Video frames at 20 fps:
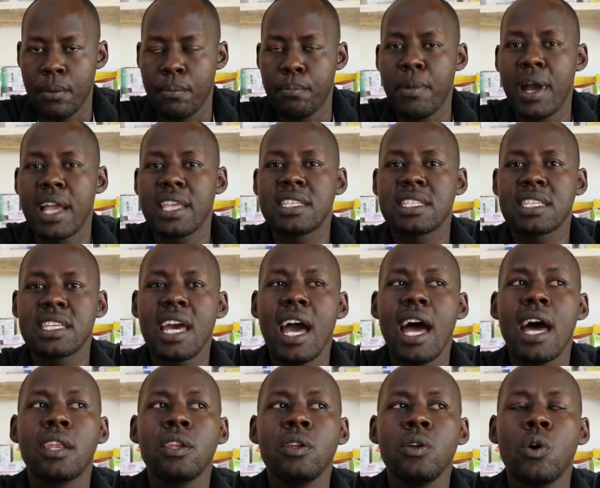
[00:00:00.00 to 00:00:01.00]
By
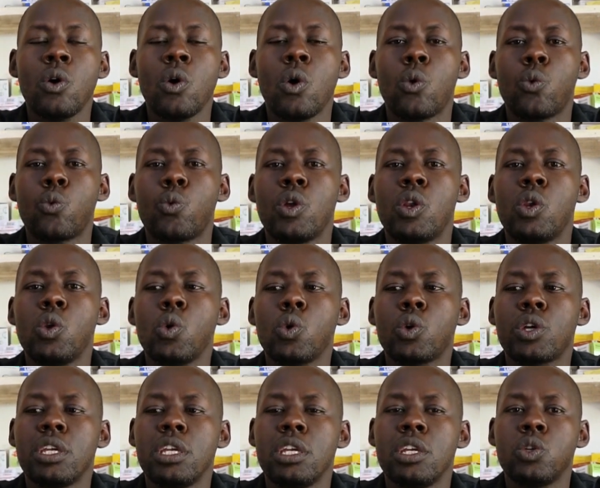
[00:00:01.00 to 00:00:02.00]
scan, we
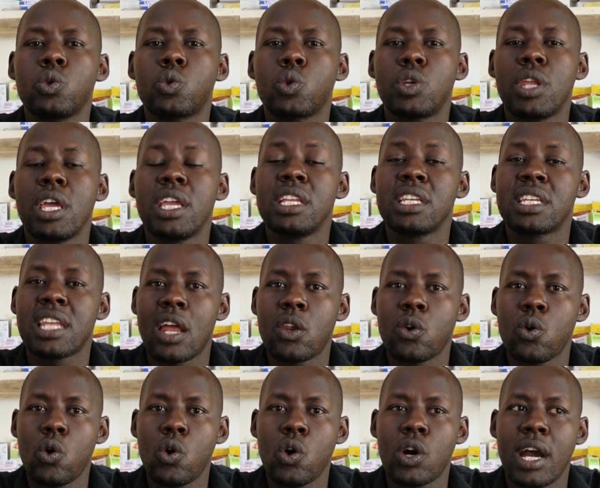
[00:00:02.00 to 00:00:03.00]
look into the
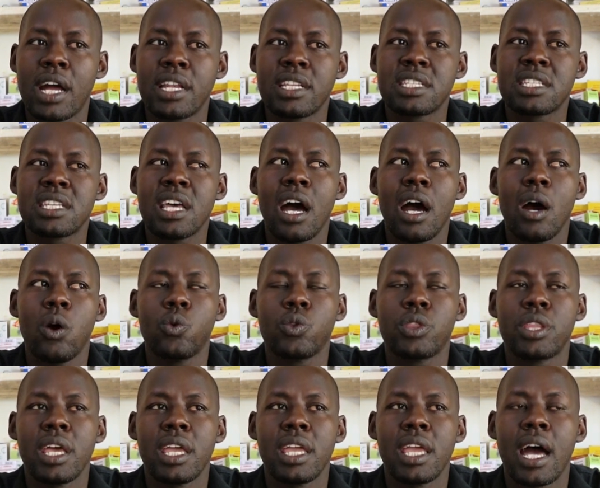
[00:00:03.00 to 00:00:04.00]
internal organs, how
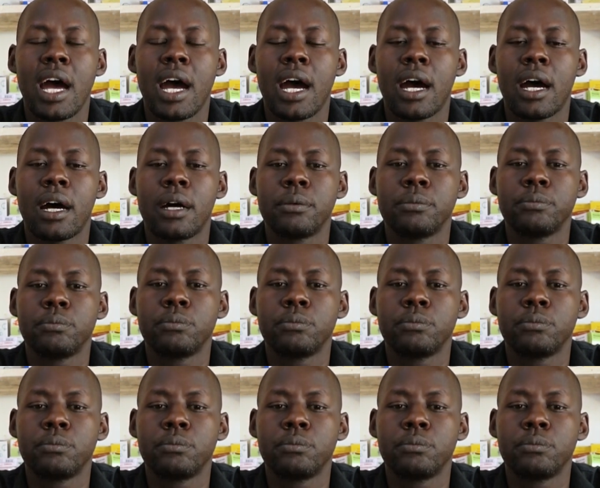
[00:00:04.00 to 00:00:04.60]
they are